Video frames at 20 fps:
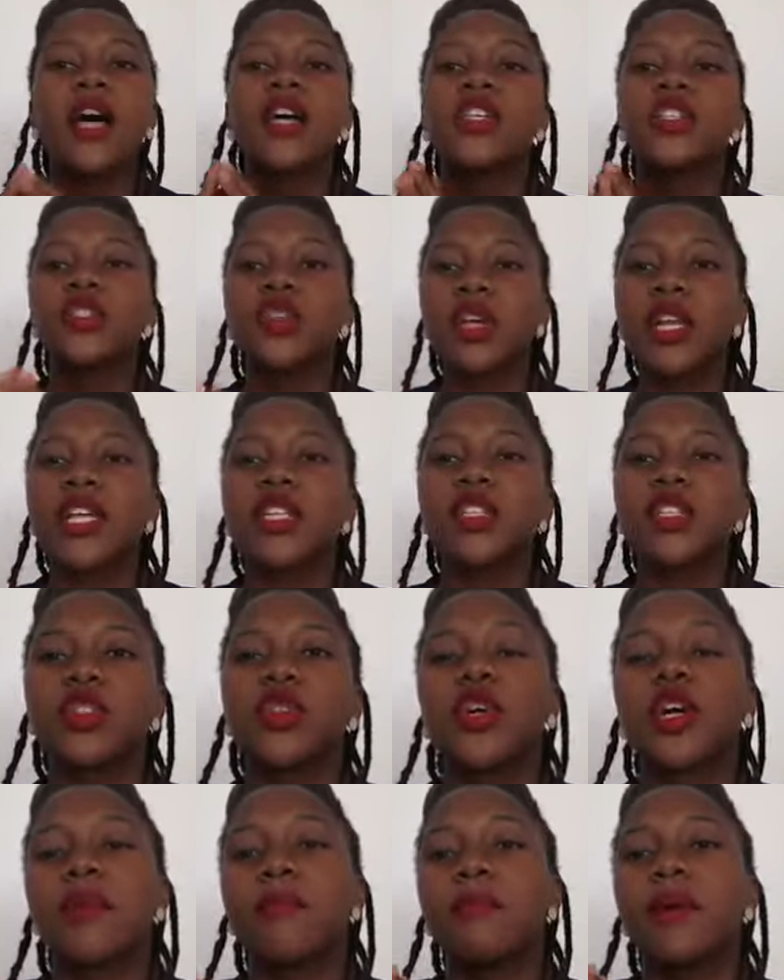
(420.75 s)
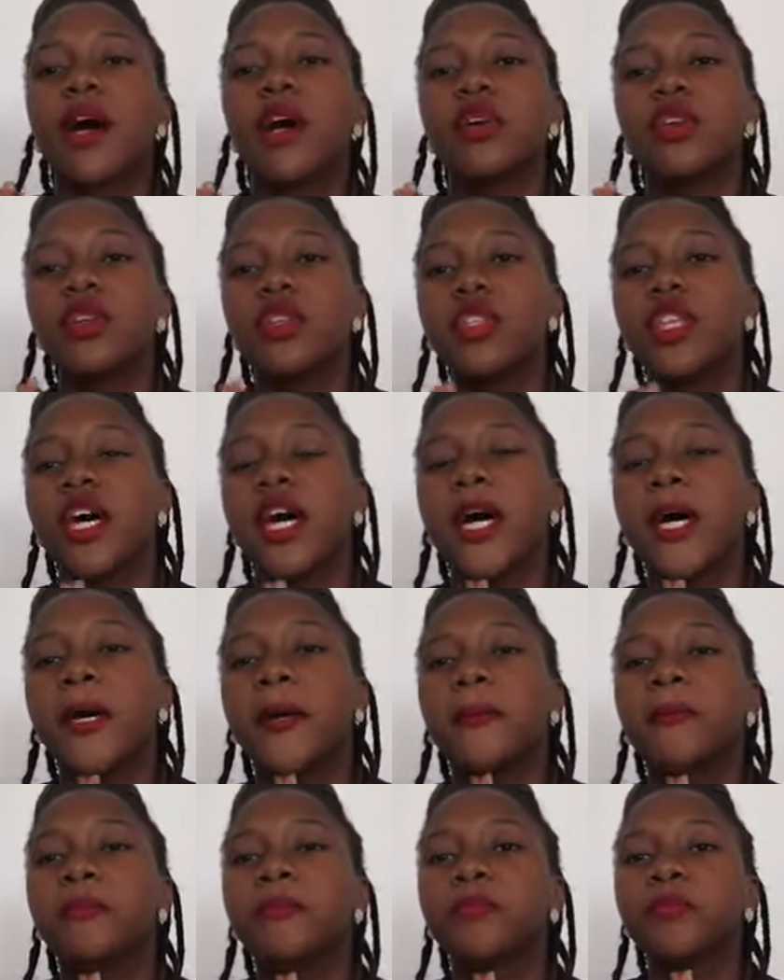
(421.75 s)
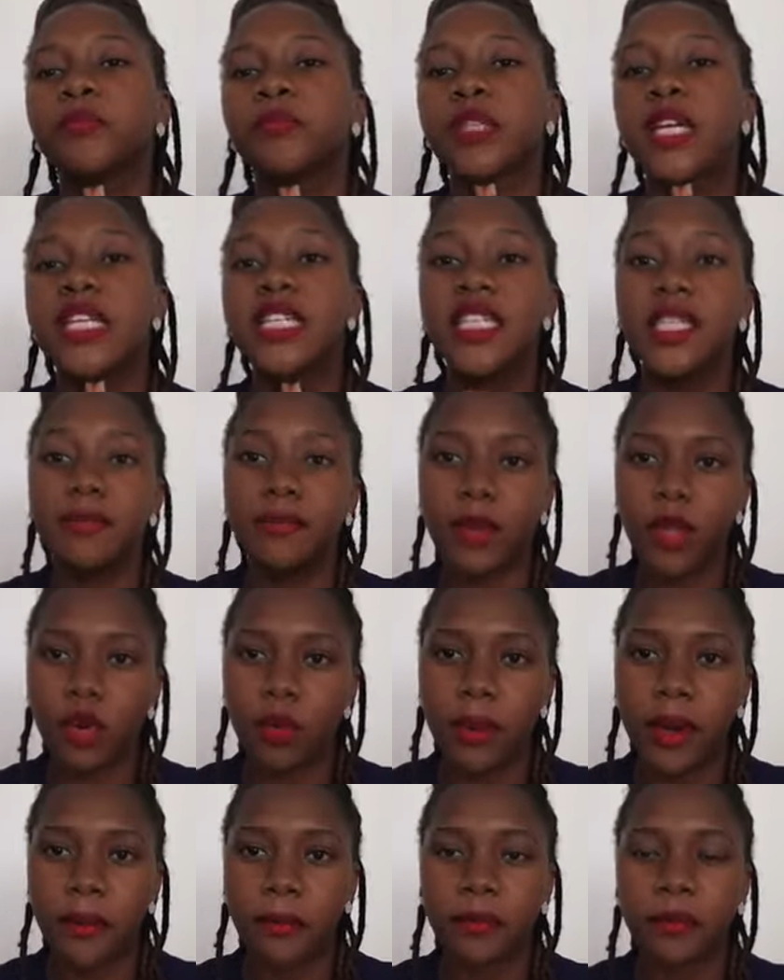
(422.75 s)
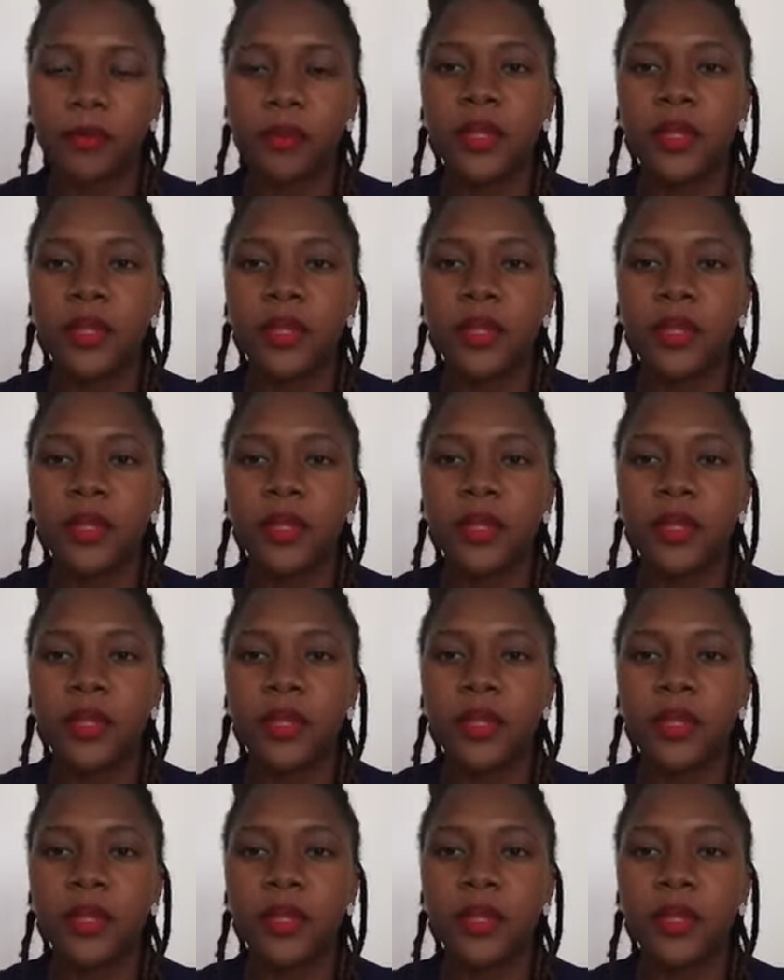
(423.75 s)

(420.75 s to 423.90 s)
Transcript: So let's about the diploma.